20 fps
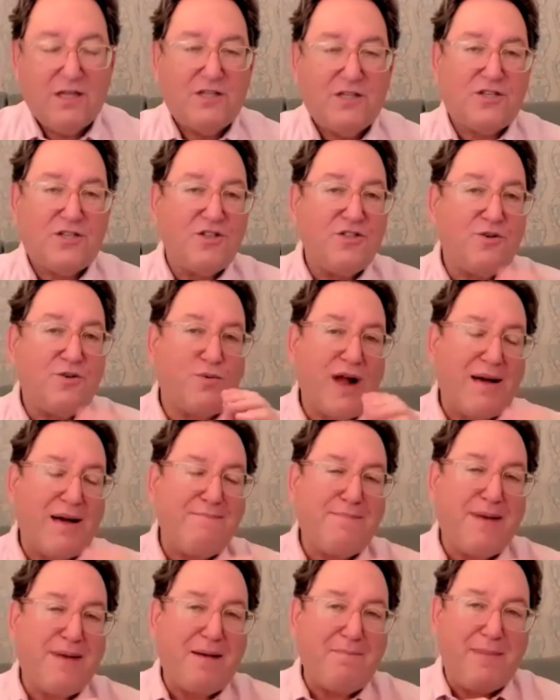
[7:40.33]
So the
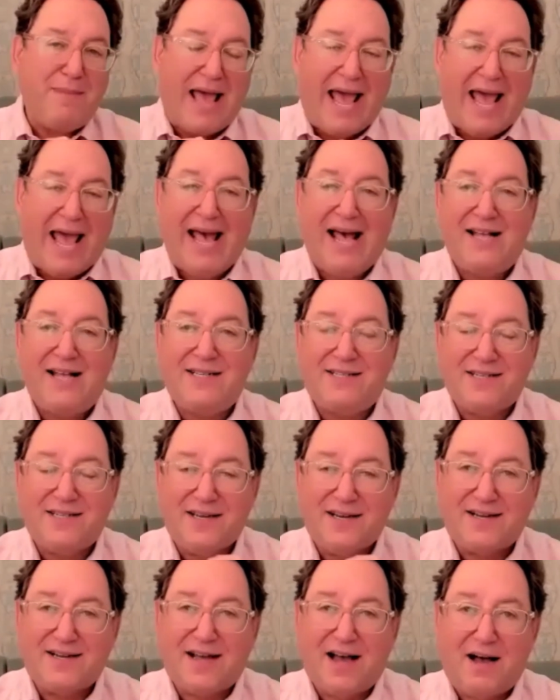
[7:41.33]
Rambam adds
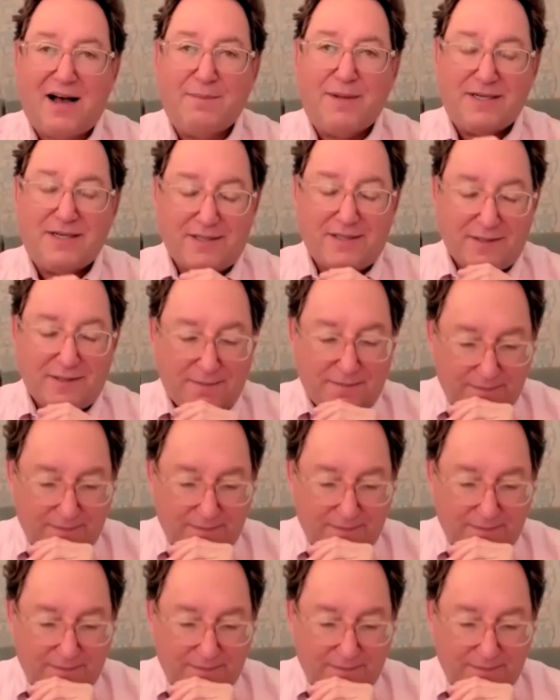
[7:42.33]
a comment.